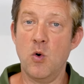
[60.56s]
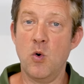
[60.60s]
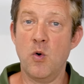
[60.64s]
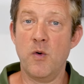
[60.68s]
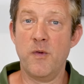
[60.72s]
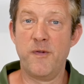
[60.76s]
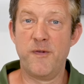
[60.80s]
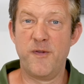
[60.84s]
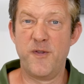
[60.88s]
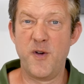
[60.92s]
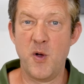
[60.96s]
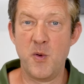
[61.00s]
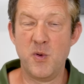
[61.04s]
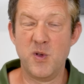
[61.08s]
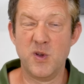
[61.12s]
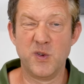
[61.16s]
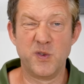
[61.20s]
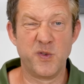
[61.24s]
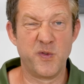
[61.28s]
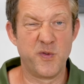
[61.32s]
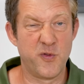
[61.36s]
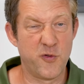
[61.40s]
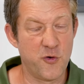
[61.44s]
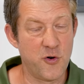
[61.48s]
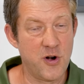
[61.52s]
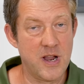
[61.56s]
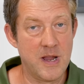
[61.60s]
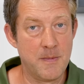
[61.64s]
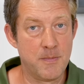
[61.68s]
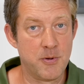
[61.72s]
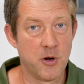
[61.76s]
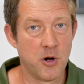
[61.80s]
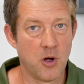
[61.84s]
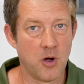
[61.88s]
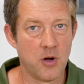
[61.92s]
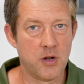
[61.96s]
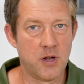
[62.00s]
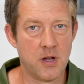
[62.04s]
or focus-free
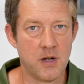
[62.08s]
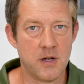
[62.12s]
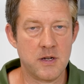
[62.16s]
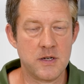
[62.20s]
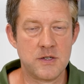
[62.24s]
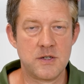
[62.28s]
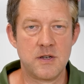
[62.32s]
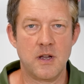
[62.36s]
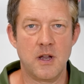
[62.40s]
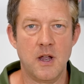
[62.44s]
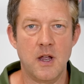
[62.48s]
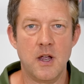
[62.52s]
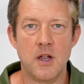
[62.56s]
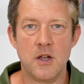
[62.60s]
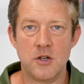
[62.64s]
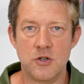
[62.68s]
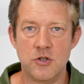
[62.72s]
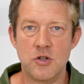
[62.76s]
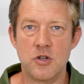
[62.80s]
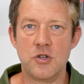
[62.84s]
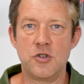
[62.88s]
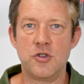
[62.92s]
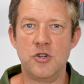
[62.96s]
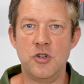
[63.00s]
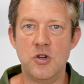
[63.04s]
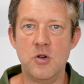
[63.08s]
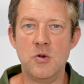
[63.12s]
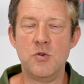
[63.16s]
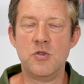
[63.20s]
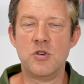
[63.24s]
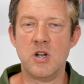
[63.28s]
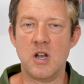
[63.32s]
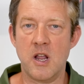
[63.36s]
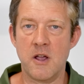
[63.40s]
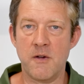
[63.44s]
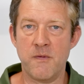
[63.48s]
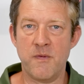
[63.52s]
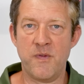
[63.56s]
binoculars just
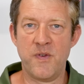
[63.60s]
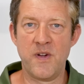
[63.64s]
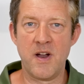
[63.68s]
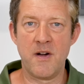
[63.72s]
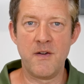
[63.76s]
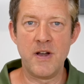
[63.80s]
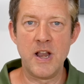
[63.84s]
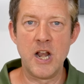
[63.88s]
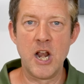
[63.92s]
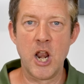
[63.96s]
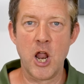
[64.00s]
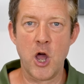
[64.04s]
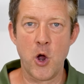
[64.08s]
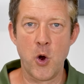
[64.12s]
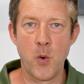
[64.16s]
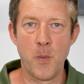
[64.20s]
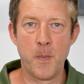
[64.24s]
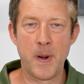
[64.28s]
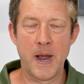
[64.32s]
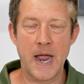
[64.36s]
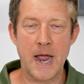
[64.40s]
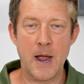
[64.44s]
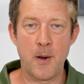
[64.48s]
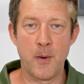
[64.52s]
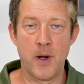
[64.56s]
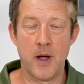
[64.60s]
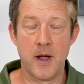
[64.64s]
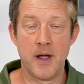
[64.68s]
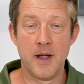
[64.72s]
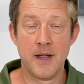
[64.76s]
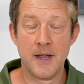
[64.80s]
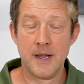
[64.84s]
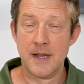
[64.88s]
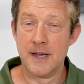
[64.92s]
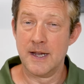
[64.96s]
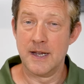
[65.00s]
usually are very low power,